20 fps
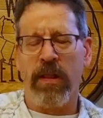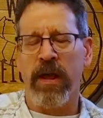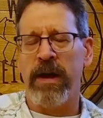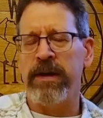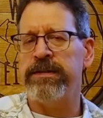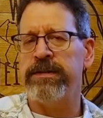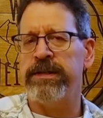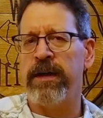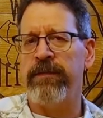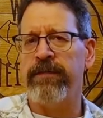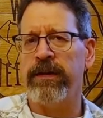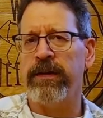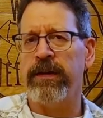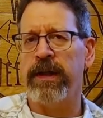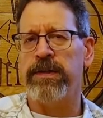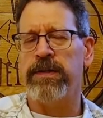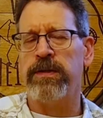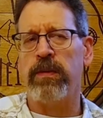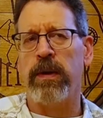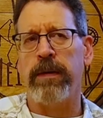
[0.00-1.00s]
It's definitely
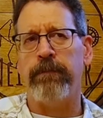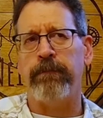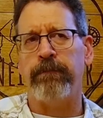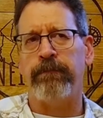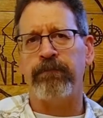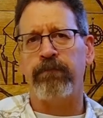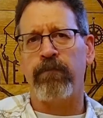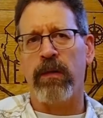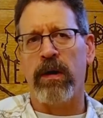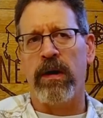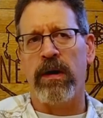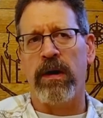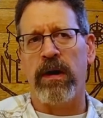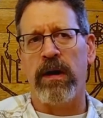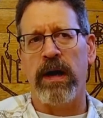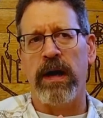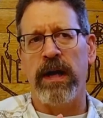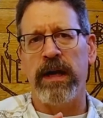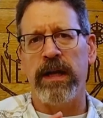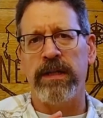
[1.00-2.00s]
less sweet.
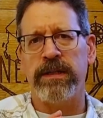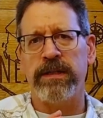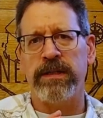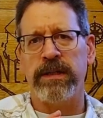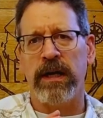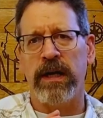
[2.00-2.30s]
And it's,